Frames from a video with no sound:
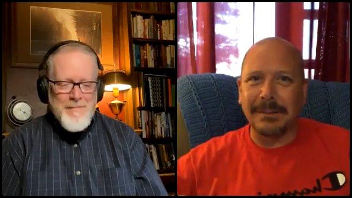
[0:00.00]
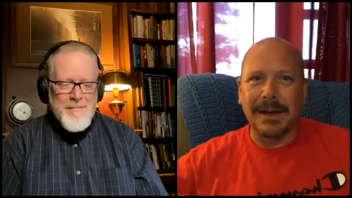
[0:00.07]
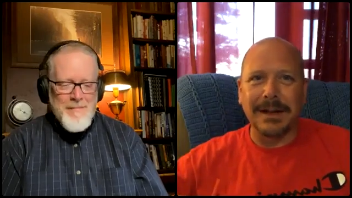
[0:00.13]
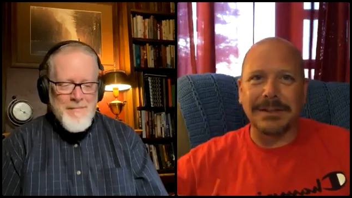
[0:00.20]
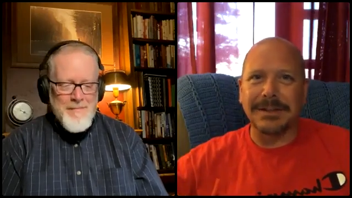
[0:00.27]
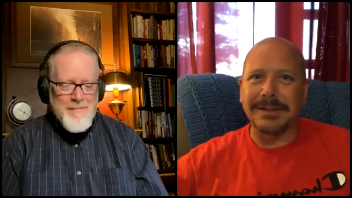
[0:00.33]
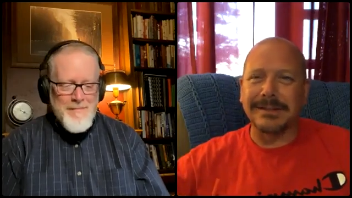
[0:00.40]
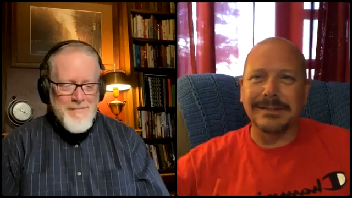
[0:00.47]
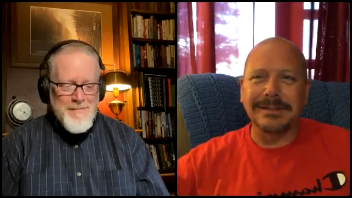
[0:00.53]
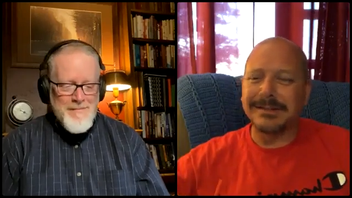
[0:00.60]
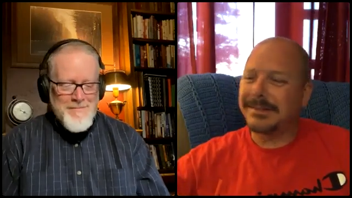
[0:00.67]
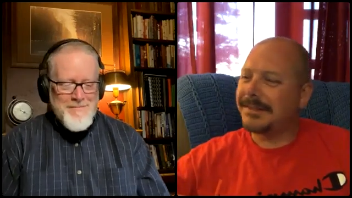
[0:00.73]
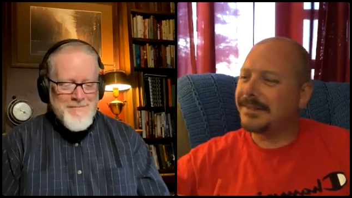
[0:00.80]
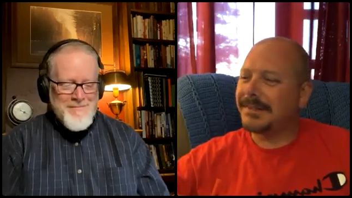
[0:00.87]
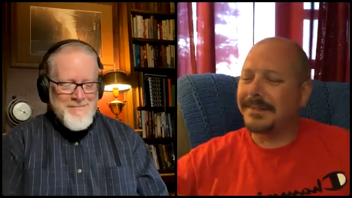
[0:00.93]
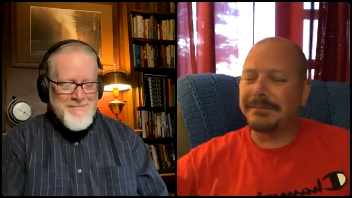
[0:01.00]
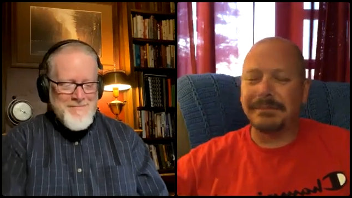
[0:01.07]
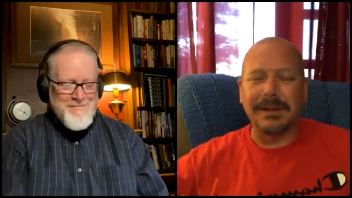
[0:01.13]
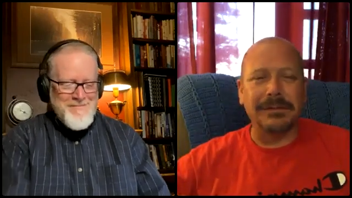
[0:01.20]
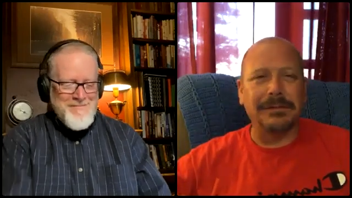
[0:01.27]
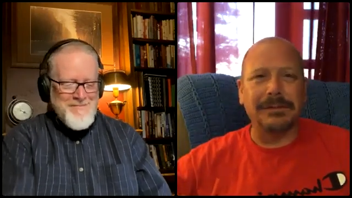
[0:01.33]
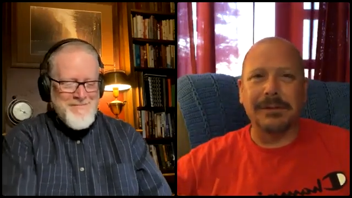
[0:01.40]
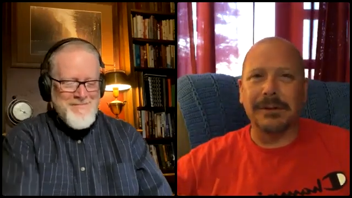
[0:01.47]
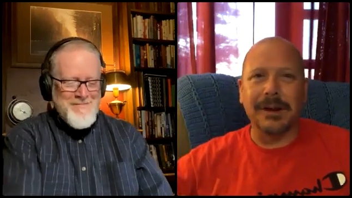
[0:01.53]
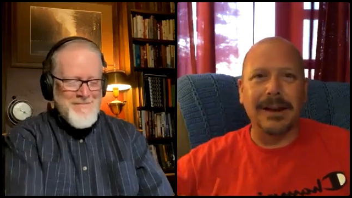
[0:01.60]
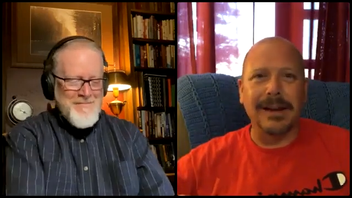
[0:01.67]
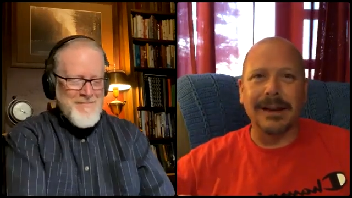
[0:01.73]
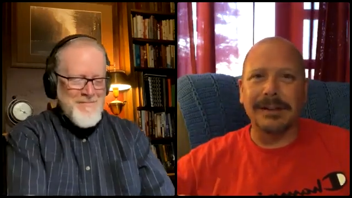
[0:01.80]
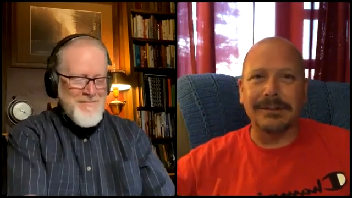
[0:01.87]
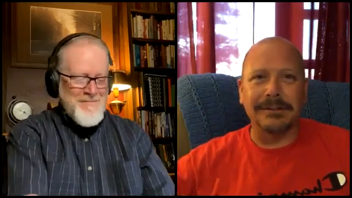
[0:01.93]
Speaker 1: imagine fifth
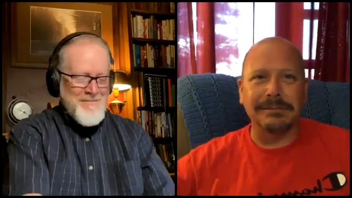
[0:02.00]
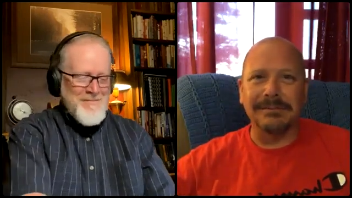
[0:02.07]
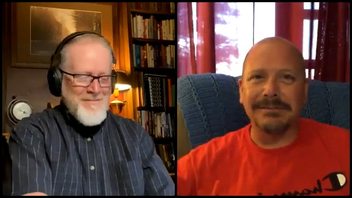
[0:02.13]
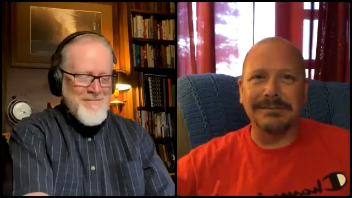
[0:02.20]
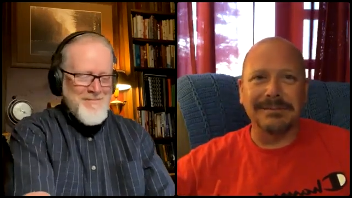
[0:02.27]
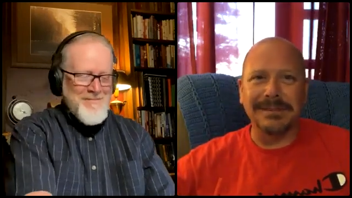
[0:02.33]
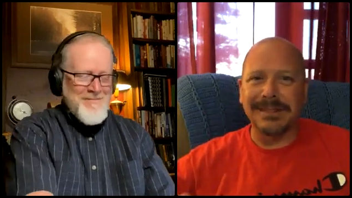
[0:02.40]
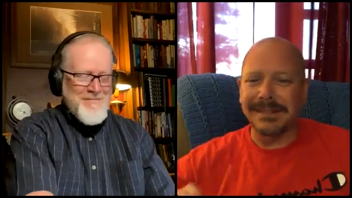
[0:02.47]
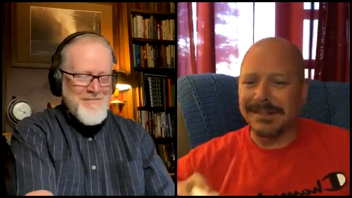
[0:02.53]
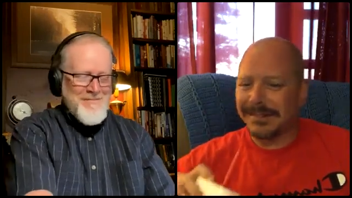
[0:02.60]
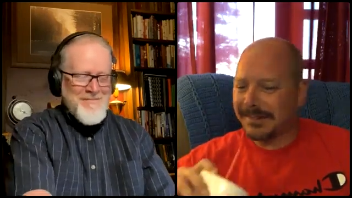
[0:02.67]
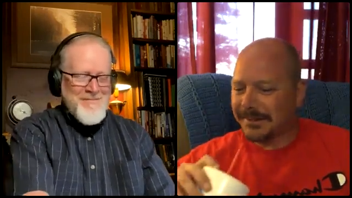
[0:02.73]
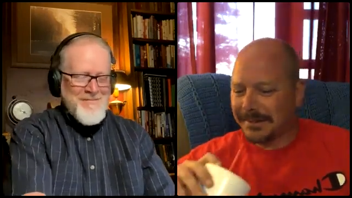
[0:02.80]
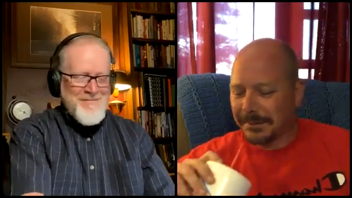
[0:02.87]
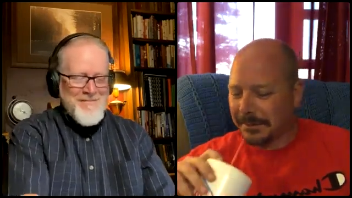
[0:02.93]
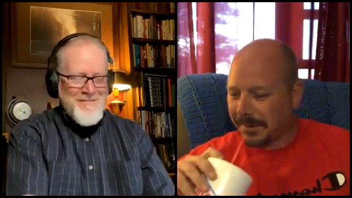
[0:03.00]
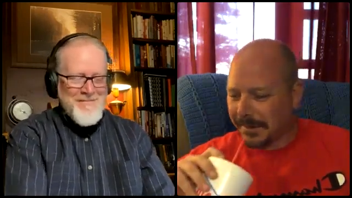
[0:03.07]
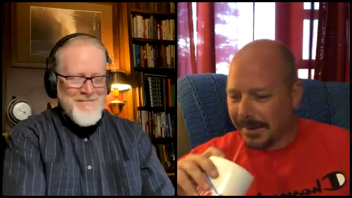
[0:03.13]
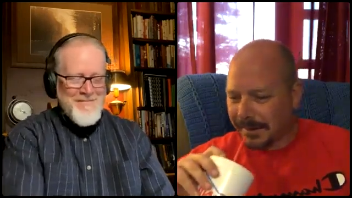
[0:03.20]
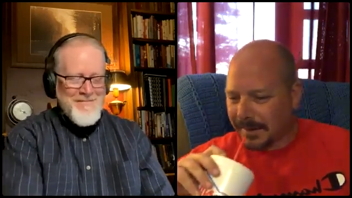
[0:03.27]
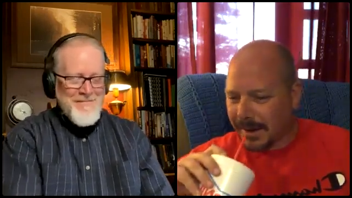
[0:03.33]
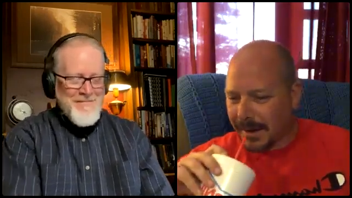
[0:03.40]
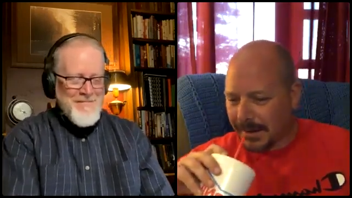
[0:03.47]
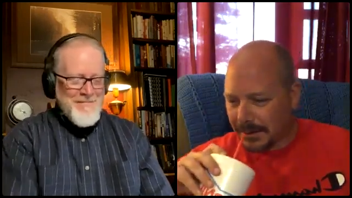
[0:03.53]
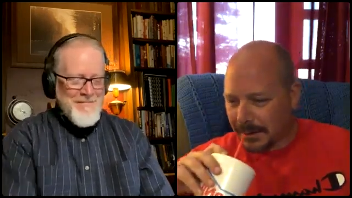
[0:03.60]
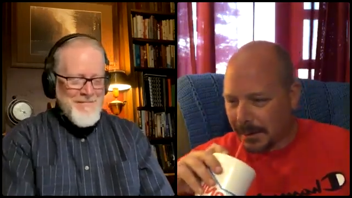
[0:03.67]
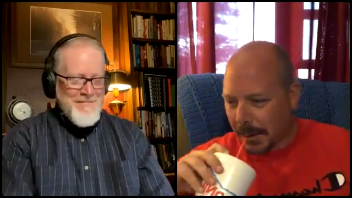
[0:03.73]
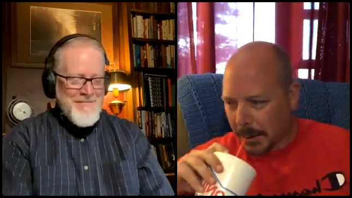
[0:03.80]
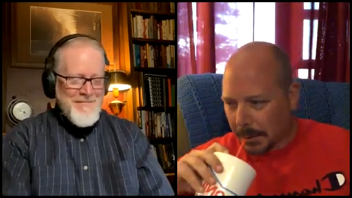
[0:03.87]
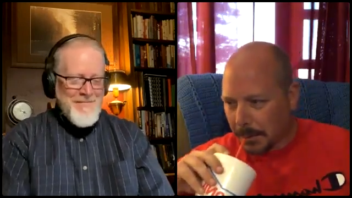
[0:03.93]
grade or uh, something like that.
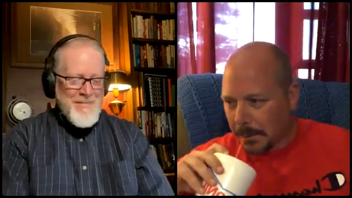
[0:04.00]
So.